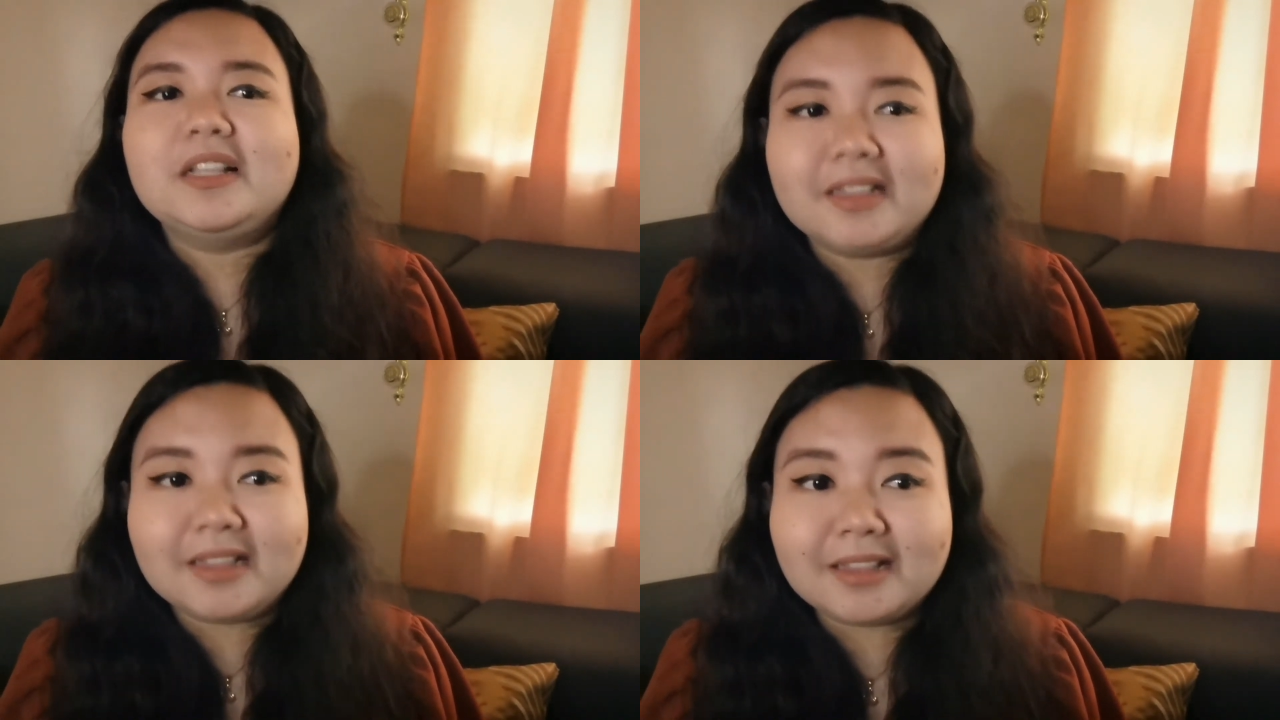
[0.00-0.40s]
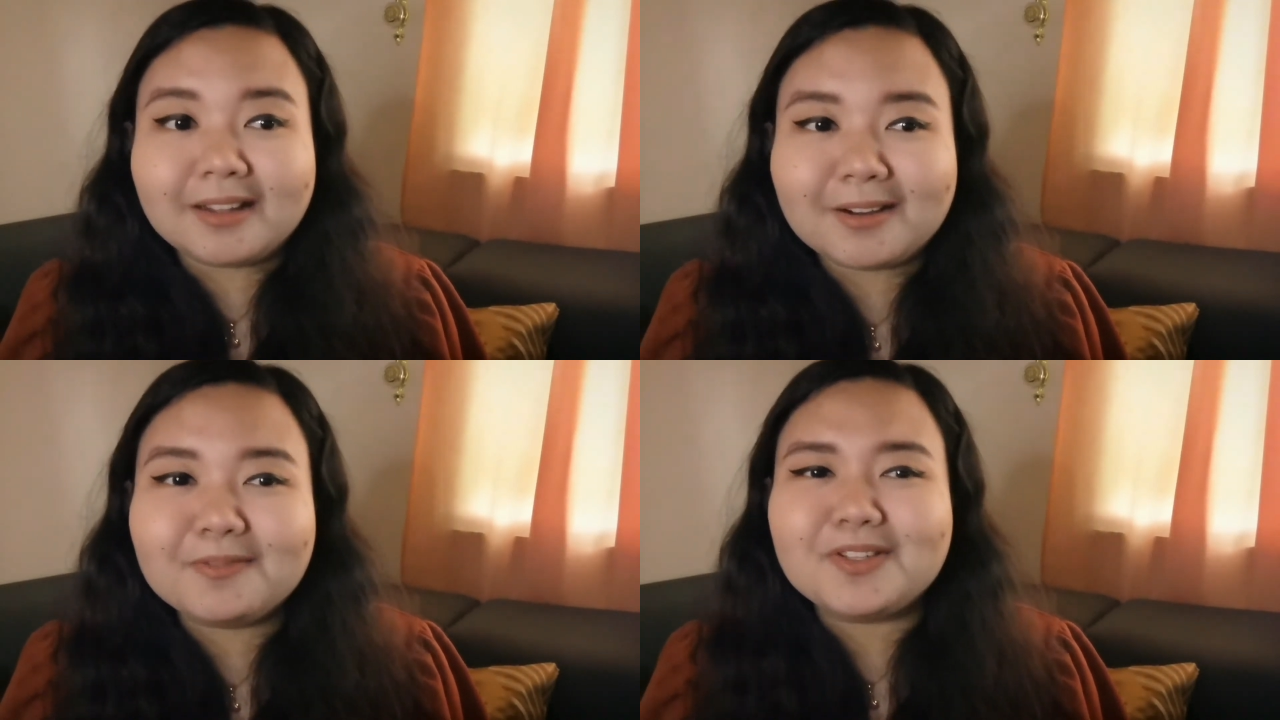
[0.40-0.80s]

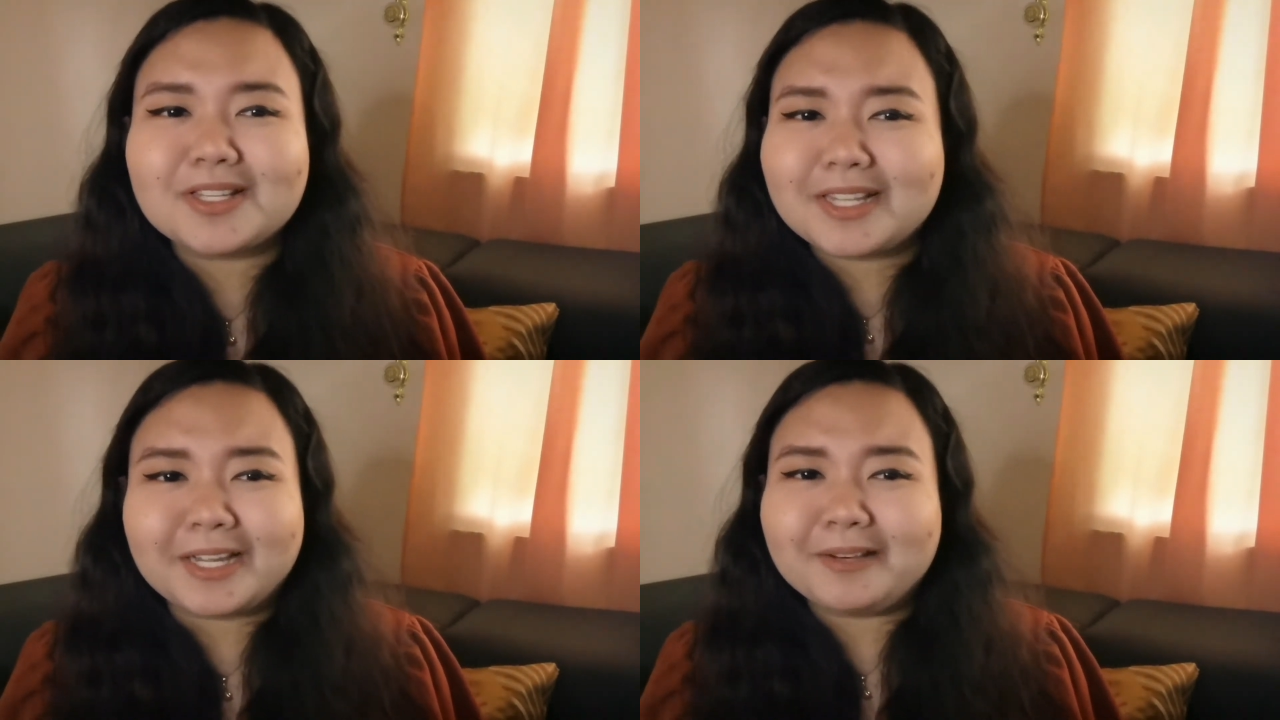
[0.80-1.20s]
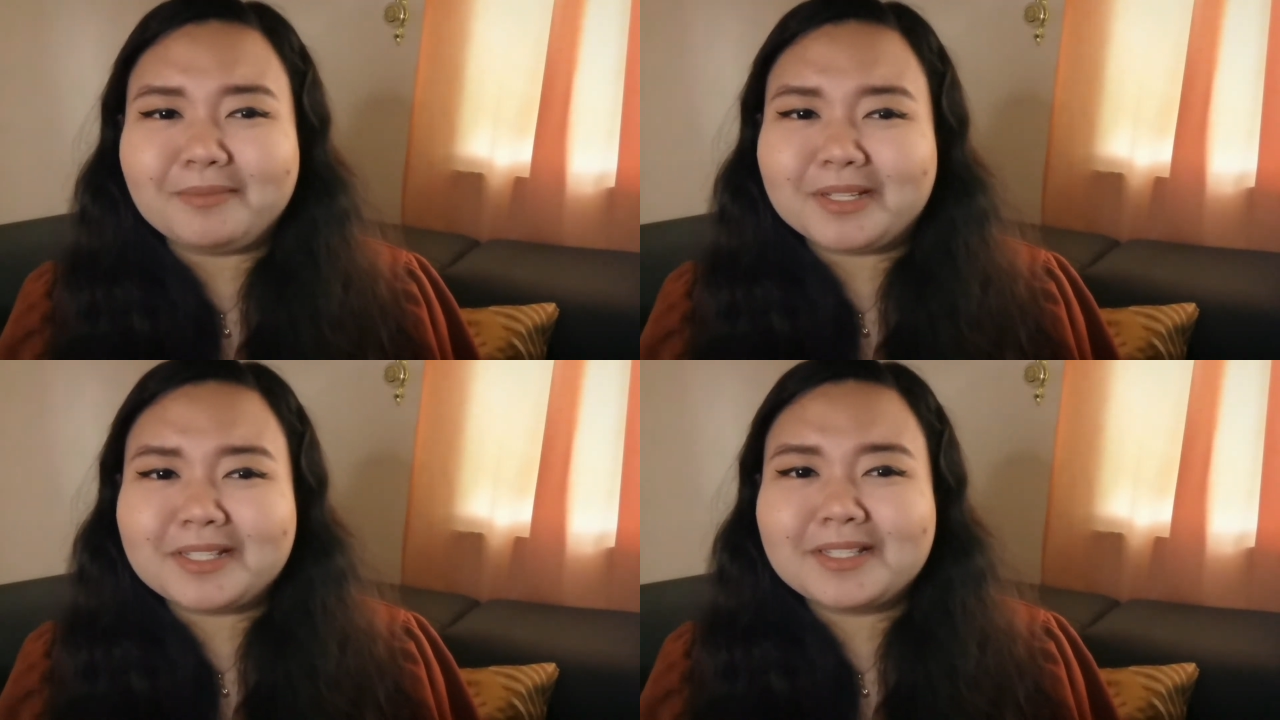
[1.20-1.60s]
loves
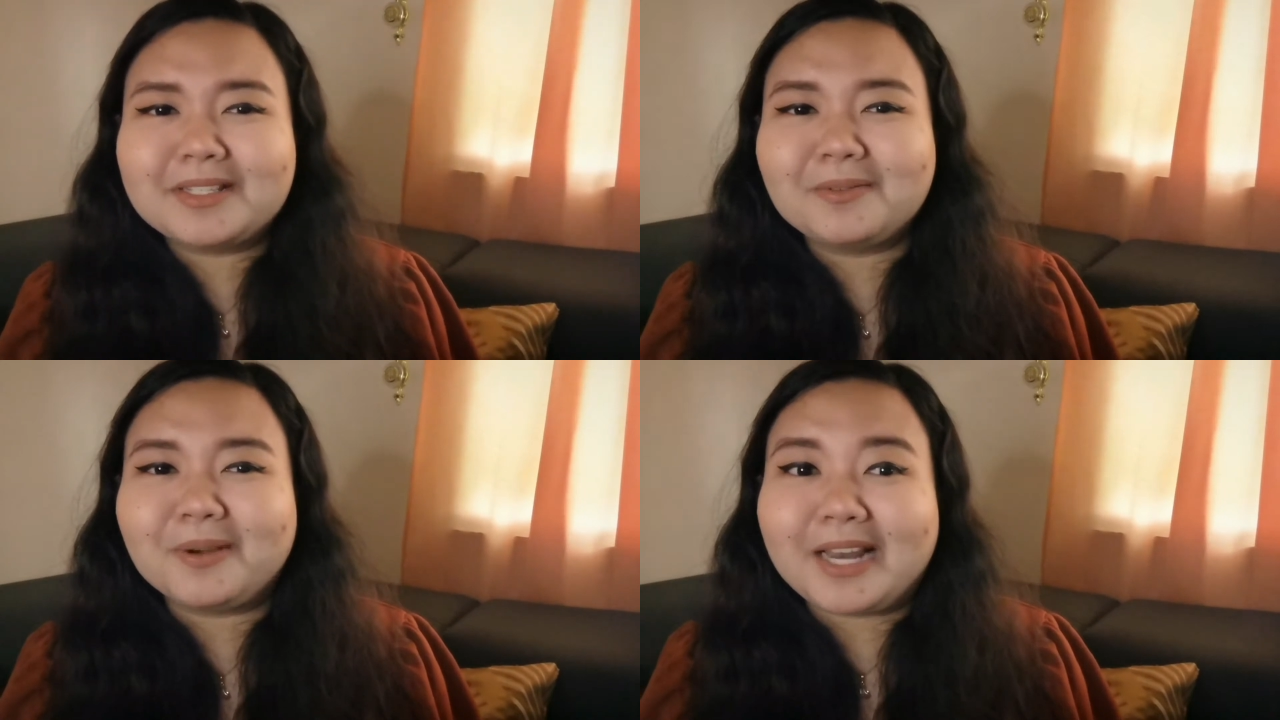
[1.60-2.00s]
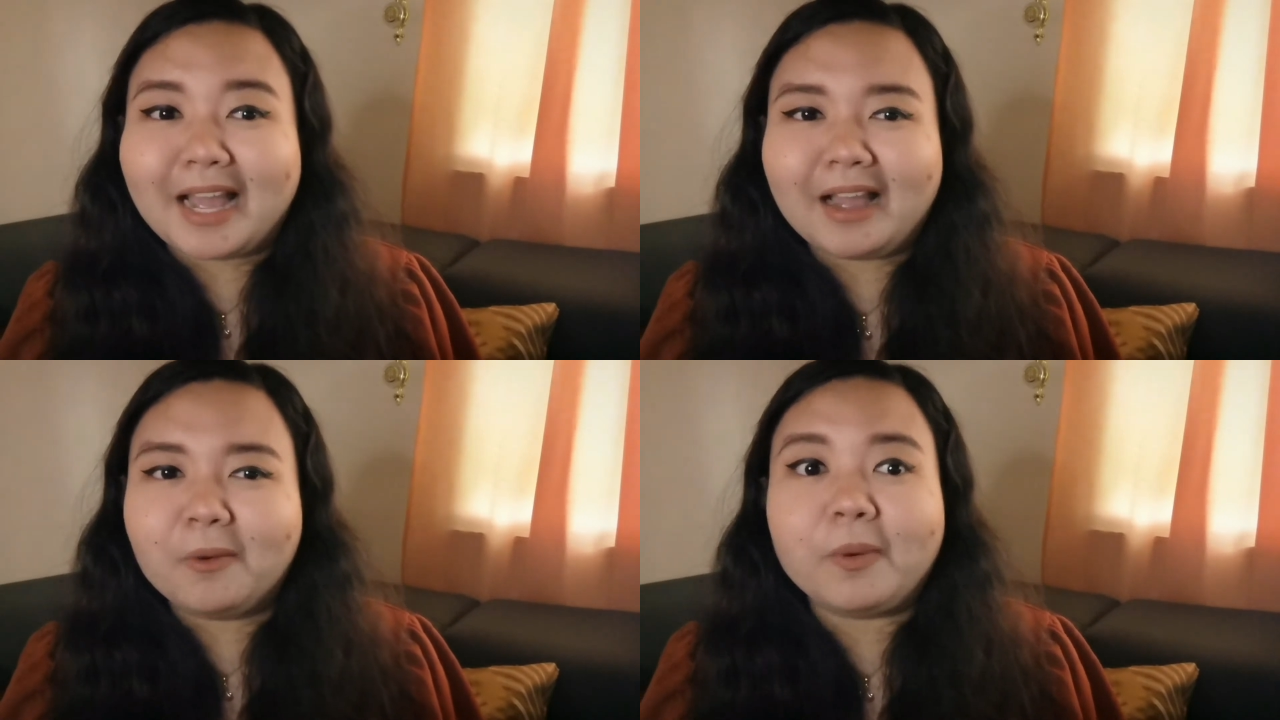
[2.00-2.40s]
assignments. Wala
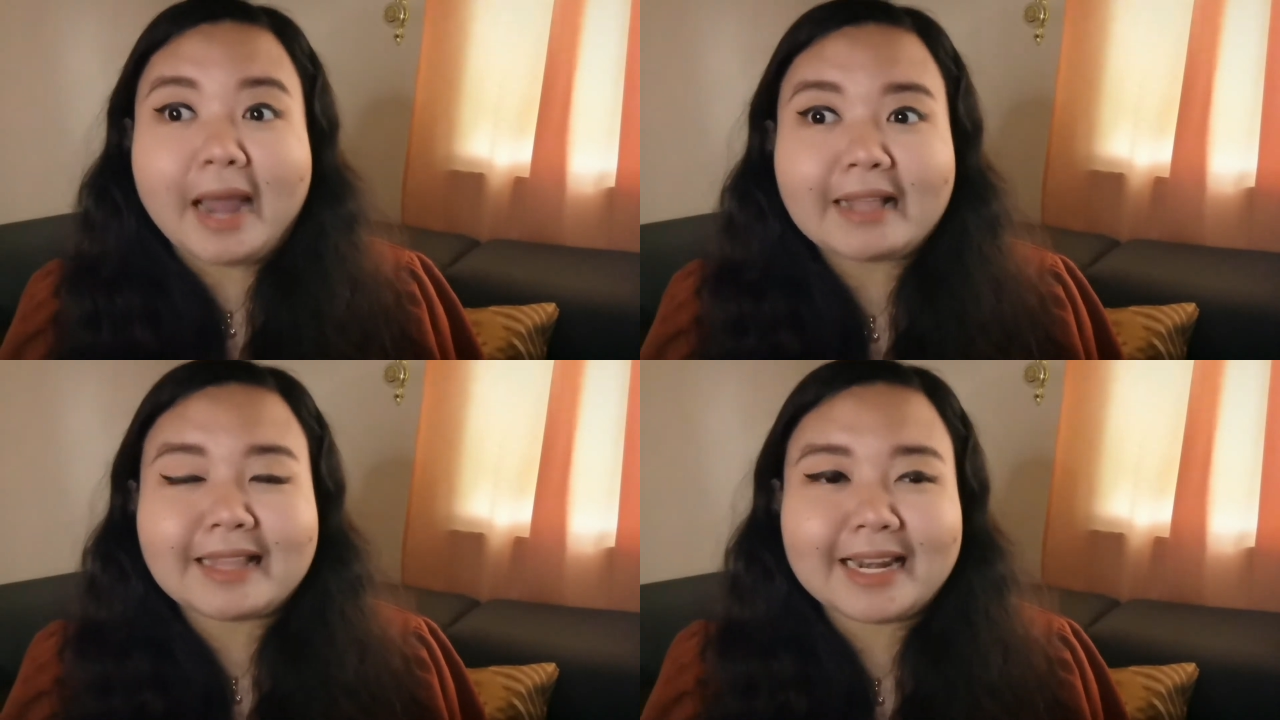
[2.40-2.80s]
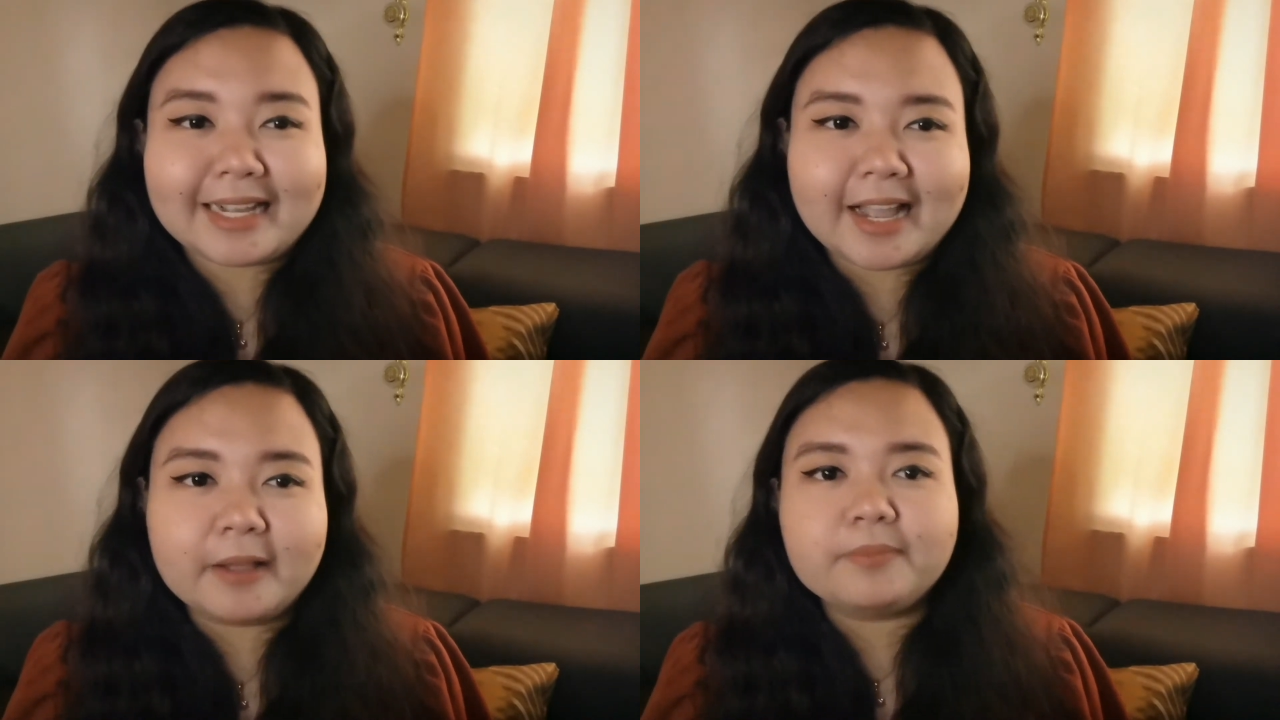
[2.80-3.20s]

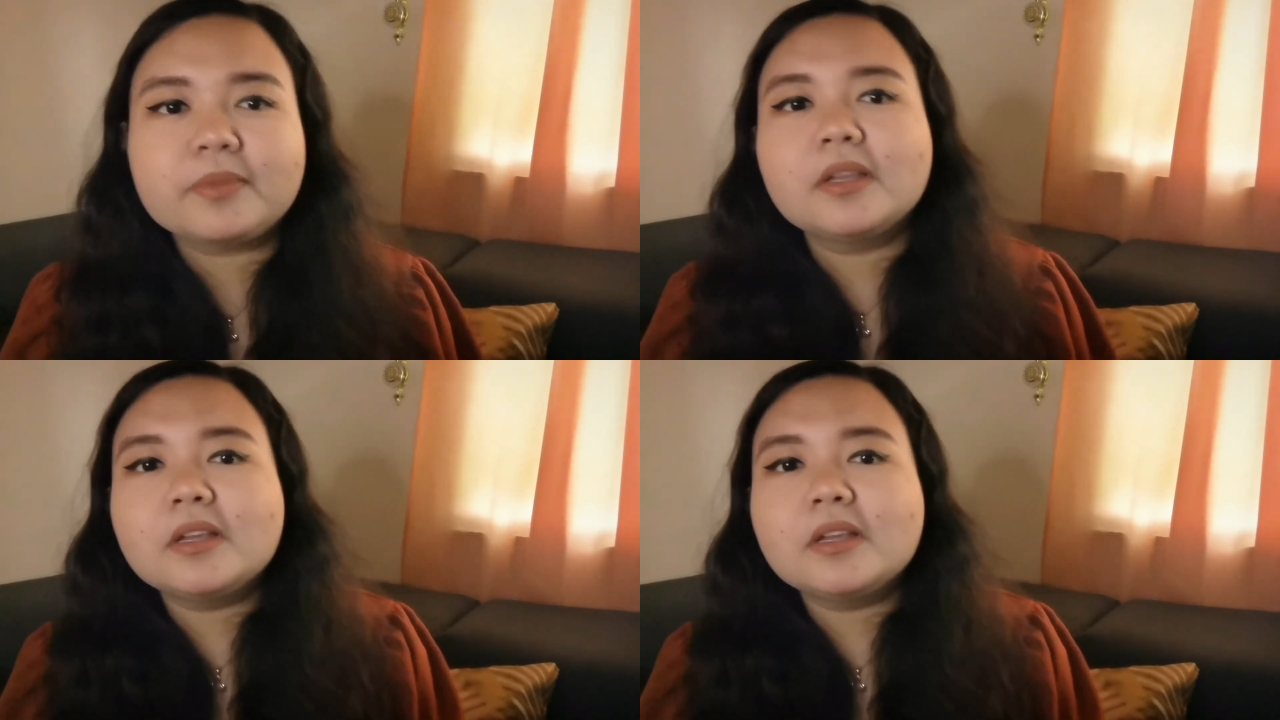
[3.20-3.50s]
talaga.